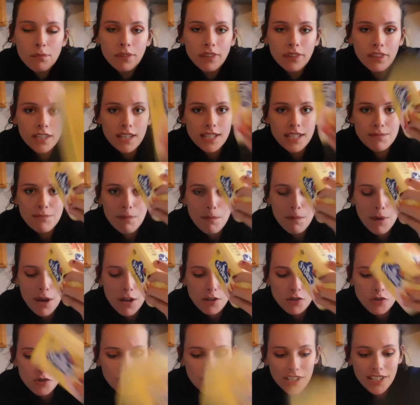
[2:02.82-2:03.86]
Here's my
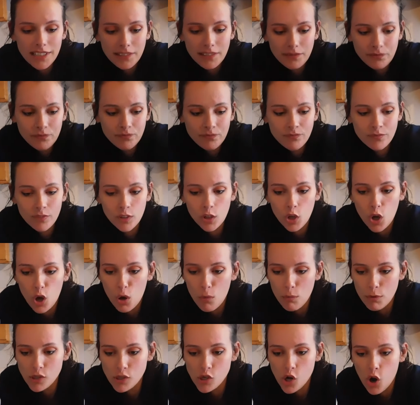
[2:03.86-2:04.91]
margarine, got
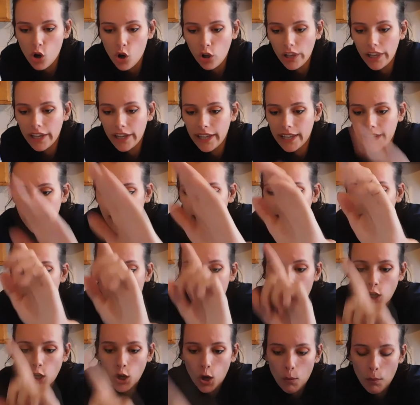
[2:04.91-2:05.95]
my chocolate,
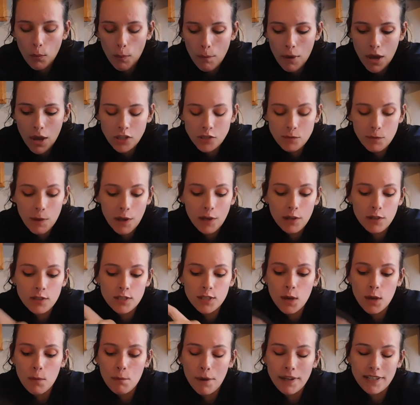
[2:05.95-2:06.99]
got my marshmallows,
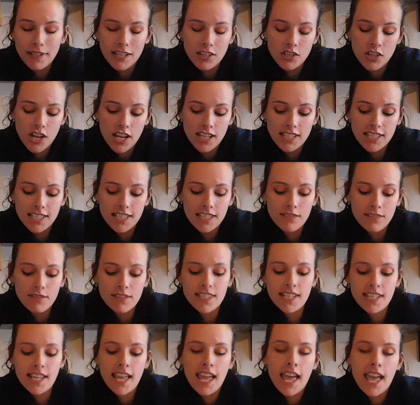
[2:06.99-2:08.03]
got my digestives,
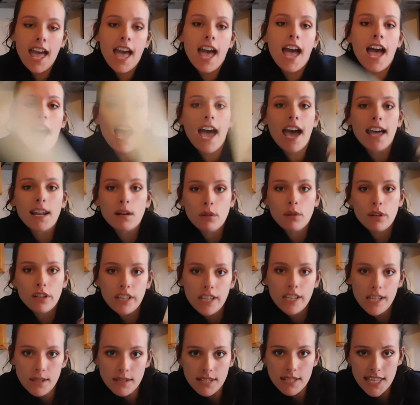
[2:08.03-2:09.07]
and I'm going to
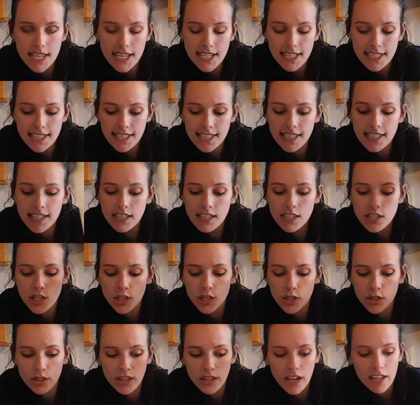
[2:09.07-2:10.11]
use this
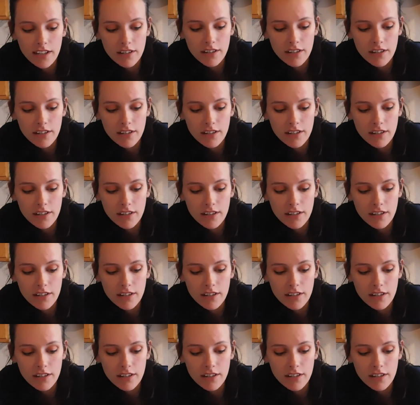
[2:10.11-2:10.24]
to kind